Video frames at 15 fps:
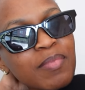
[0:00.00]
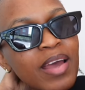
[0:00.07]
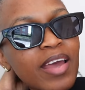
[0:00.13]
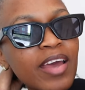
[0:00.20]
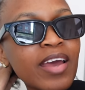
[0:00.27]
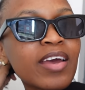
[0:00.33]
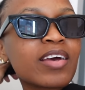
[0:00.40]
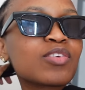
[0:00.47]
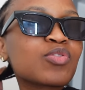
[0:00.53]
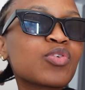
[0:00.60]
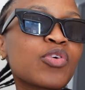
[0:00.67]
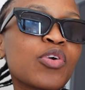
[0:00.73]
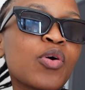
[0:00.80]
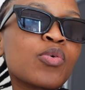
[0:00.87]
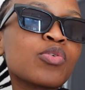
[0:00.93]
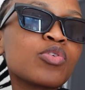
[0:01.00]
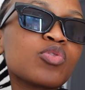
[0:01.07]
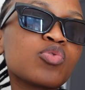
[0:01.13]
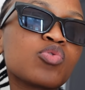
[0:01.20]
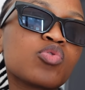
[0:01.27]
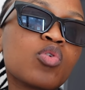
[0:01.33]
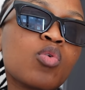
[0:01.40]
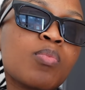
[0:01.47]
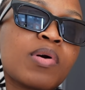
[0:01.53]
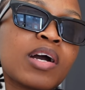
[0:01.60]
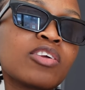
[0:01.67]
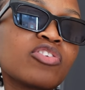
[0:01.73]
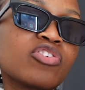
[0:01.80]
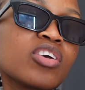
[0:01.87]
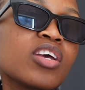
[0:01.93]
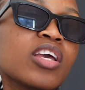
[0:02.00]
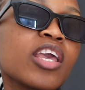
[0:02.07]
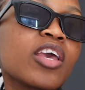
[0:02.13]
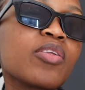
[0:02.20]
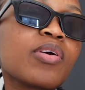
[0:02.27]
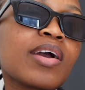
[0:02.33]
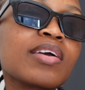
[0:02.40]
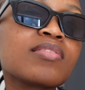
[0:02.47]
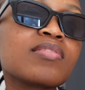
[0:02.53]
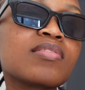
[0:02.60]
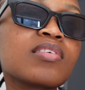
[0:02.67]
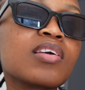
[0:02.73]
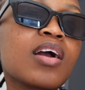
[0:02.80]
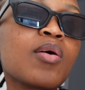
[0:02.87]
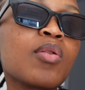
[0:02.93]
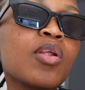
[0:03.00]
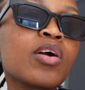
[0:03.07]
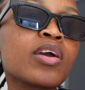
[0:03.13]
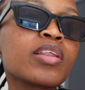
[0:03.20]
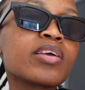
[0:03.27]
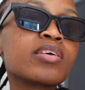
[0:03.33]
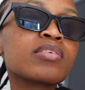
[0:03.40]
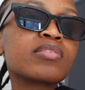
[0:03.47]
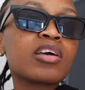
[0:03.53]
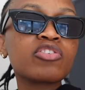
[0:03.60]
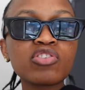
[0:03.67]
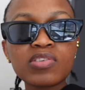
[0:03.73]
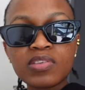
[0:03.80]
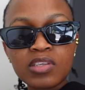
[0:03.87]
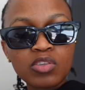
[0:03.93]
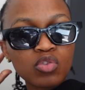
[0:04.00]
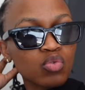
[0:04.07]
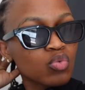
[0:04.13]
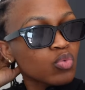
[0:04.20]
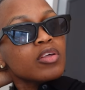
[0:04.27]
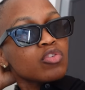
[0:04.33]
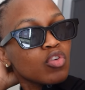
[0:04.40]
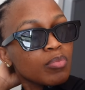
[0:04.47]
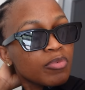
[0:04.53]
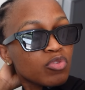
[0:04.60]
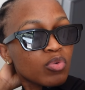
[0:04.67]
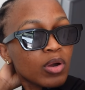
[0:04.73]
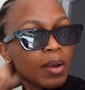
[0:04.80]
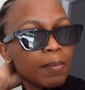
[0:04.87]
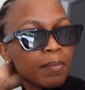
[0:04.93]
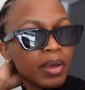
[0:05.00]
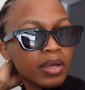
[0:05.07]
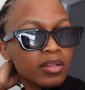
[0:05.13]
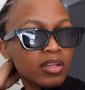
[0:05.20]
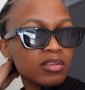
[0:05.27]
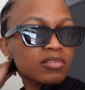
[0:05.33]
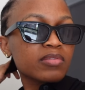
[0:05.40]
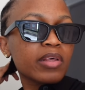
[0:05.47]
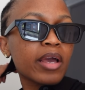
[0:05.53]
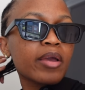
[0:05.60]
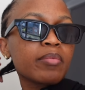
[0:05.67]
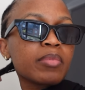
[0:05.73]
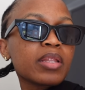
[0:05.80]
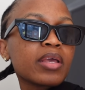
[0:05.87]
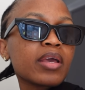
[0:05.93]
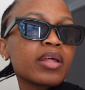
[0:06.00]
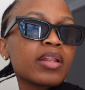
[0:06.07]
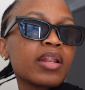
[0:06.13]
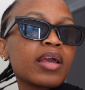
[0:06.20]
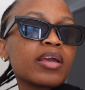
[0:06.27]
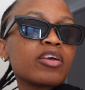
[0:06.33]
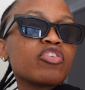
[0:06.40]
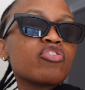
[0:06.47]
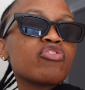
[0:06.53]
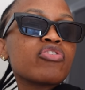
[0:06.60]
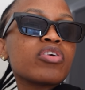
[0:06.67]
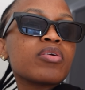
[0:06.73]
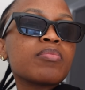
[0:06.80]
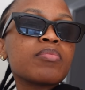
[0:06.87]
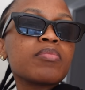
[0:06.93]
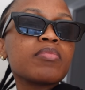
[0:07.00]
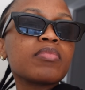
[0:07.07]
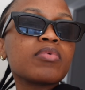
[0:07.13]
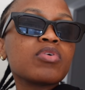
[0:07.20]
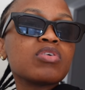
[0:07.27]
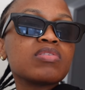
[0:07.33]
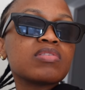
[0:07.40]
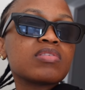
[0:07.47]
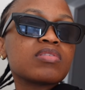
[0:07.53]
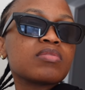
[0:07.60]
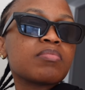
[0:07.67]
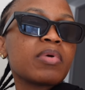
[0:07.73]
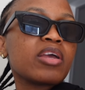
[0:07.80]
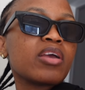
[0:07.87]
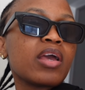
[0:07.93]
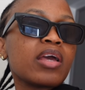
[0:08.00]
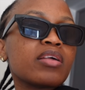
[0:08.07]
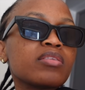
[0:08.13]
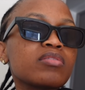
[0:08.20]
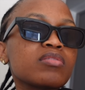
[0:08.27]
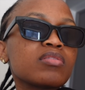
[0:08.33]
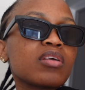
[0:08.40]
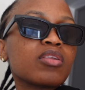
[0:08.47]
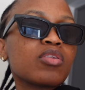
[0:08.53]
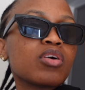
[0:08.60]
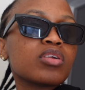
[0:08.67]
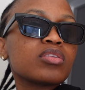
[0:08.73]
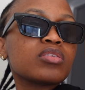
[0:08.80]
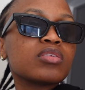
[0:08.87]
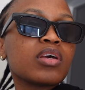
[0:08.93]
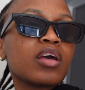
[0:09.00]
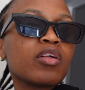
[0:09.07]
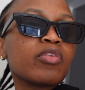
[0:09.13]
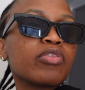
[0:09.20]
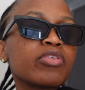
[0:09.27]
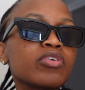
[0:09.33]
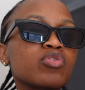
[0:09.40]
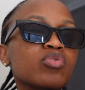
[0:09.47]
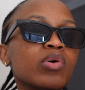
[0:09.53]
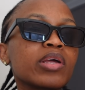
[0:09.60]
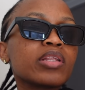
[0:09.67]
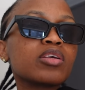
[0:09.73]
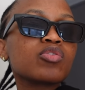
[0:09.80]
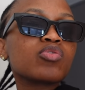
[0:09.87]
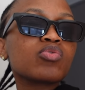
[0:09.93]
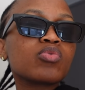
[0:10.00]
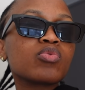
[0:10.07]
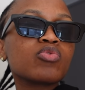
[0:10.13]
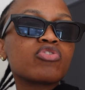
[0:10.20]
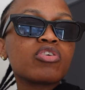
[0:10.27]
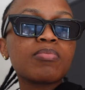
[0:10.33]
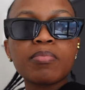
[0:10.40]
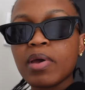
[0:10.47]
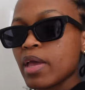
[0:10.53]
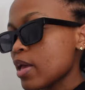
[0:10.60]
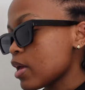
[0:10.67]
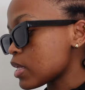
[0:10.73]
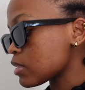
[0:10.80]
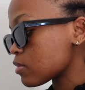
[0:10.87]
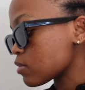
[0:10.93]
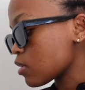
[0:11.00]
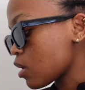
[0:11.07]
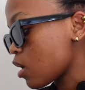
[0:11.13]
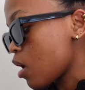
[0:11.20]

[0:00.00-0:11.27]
my hair has grown so much can you guys see how long it is i just need to they told me to come back next time and get like a trim because my ends are not healthy so i need to trim my ends